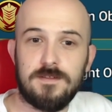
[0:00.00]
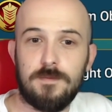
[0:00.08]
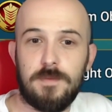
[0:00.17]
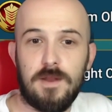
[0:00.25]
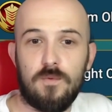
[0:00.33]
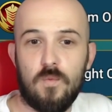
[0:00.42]

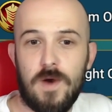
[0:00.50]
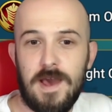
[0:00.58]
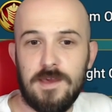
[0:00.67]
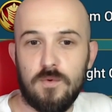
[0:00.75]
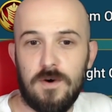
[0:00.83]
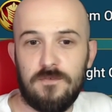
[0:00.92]
depending on where
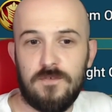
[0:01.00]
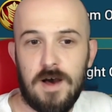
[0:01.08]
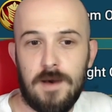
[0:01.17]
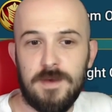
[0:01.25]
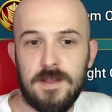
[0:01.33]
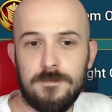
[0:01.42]
you are
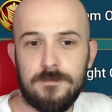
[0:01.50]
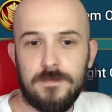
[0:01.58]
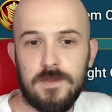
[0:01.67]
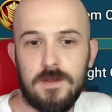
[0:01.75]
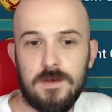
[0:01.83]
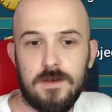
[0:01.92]
farming.
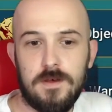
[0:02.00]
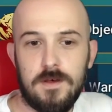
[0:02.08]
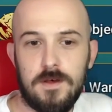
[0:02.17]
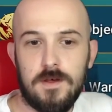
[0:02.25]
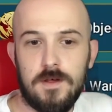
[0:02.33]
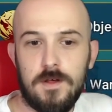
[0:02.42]

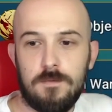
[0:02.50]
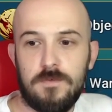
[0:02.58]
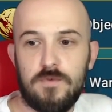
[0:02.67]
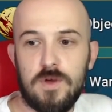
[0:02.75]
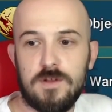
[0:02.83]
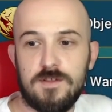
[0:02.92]
If
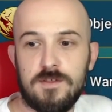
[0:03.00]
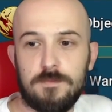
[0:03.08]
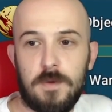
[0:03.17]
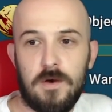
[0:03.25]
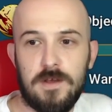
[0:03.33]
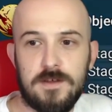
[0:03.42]
you go to
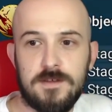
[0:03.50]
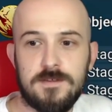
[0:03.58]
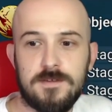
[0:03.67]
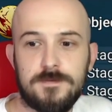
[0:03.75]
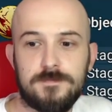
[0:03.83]
Spiders,